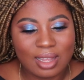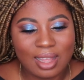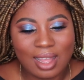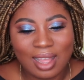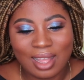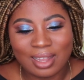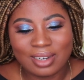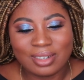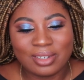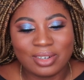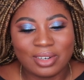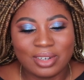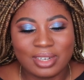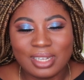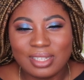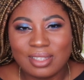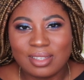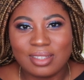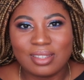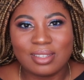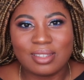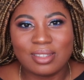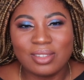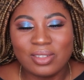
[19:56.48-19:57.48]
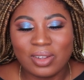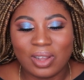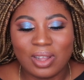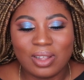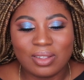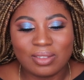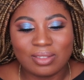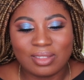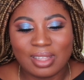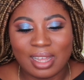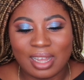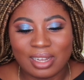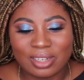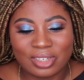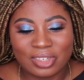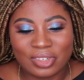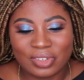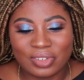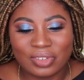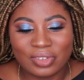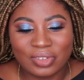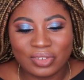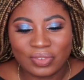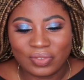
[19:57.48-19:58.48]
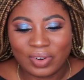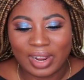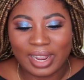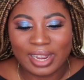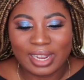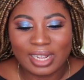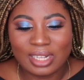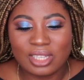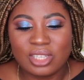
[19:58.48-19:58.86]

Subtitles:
that great.